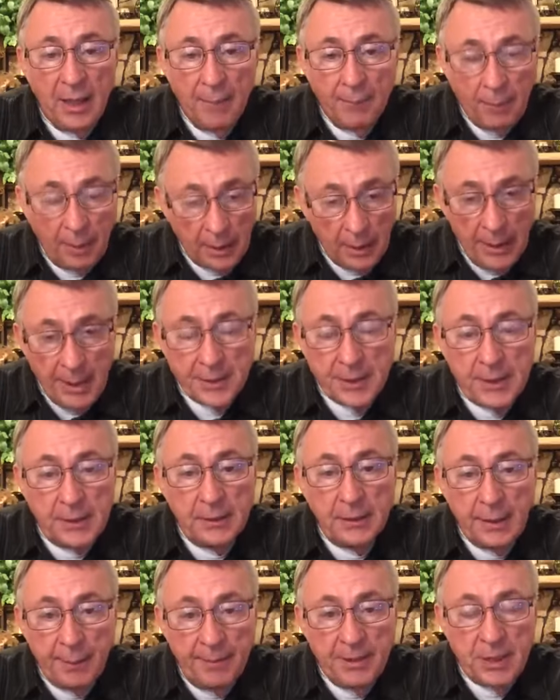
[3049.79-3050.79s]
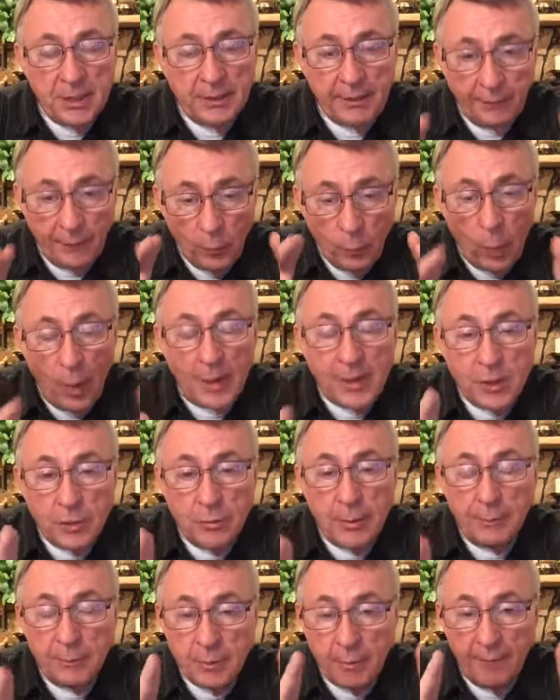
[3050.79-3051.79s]
But listen, let me just give you one
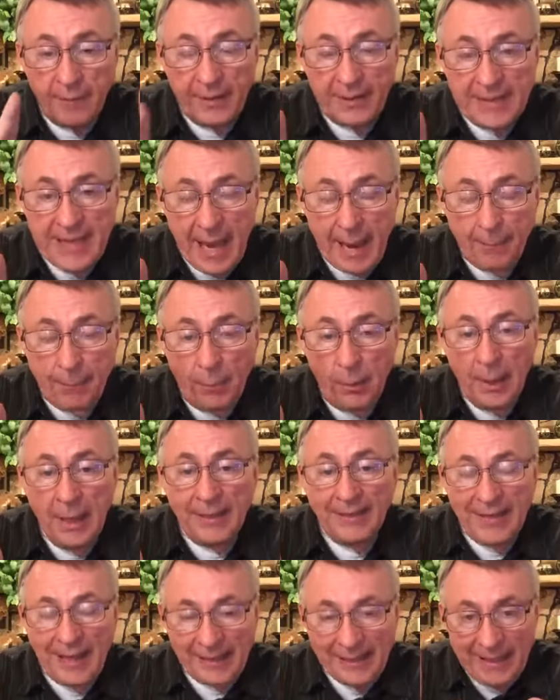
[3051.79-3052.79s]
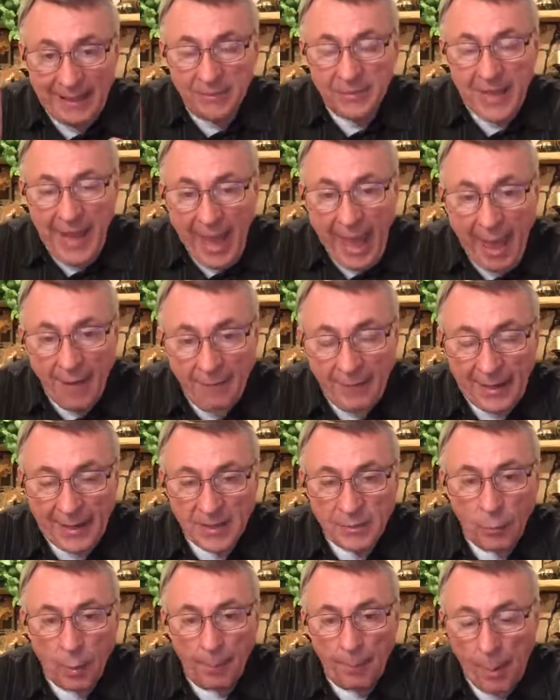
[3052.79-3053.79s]
scripture of an example that gives evidence
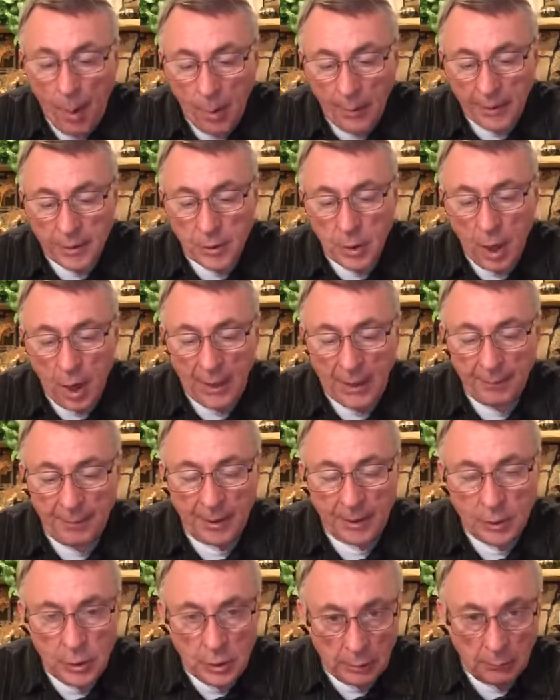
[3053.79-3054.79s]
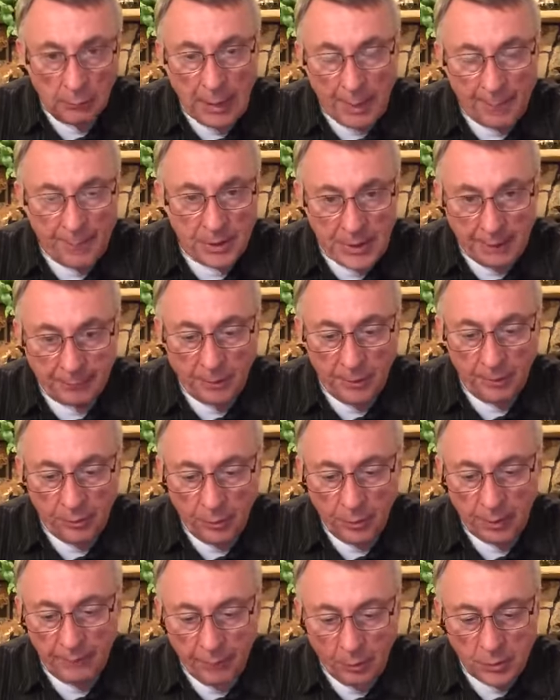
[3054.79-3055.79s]
of what Paul is talking about. Deuteronomy chapter
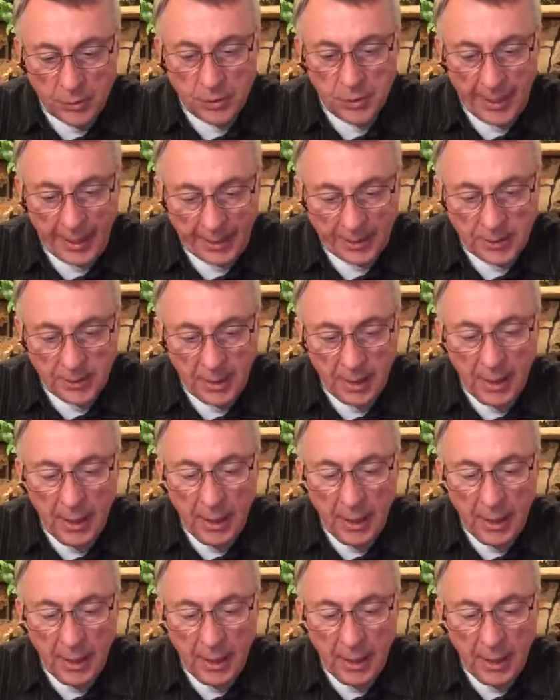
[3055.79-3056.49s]
30, verse 6.